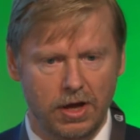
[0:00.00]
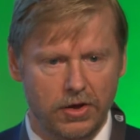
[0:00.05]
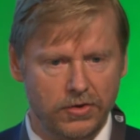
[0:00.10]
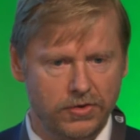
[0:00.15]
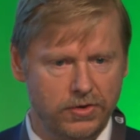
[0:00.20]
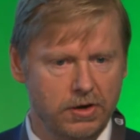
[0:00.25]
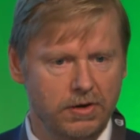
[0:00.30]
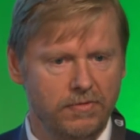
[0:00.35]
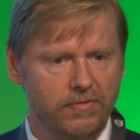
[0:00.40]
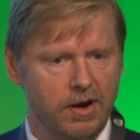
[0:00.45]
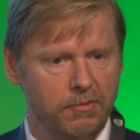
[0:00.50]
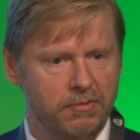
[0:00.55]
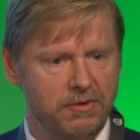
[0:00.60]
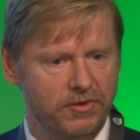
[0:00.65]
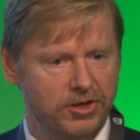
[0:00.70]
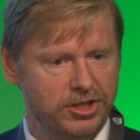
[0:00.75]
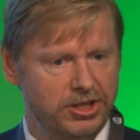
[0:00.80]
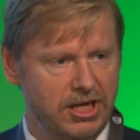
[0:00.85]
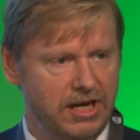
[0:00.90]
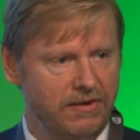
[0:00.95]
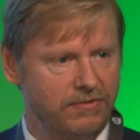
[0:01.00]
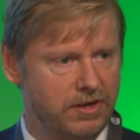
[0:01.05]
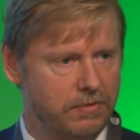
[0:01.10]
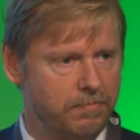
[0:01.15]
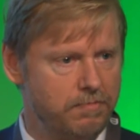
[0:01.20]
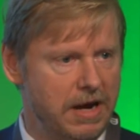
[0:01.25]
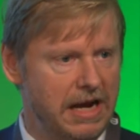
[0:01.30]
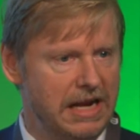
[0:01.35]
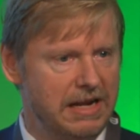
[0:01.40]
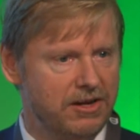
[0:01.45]
So far we've achieved it
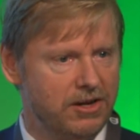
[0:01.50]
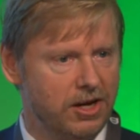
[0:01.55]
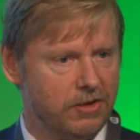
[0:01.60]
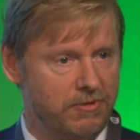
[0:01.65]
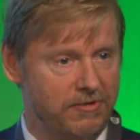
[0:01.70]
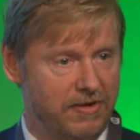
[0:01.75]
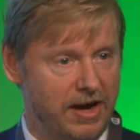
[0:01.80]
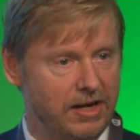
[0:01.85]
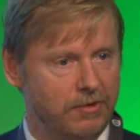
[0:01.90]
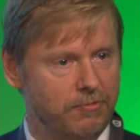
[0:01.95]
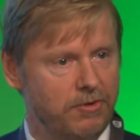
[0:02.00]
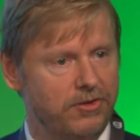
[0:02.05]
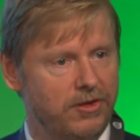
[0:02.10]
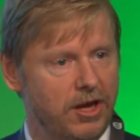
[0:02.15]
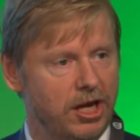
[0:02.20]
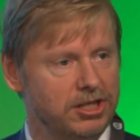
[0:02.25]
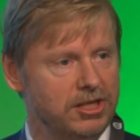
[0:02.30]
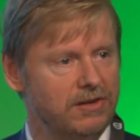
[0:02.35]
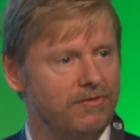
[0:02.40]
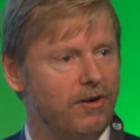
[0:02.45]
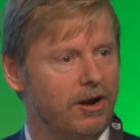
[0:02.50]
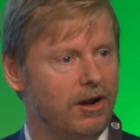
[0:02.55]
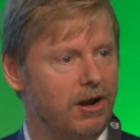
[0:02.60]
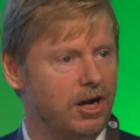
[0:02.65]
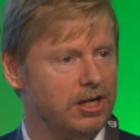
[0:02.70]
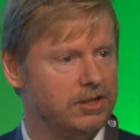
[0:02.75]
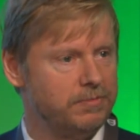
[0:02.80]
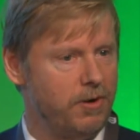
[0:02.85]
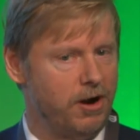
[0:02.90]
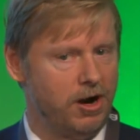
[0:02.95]
mainly because we've had a recession for a
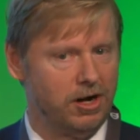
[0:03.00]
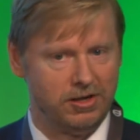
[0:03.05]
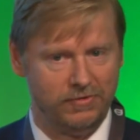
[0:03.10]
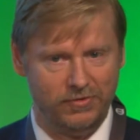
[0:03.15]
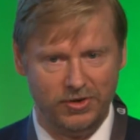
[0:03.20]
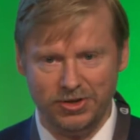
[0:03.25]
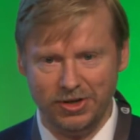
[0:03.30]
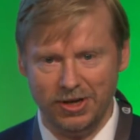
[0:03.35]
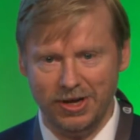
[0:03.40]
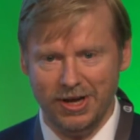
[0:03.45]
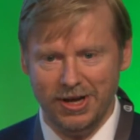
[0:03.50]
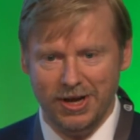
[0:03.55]
large part of it.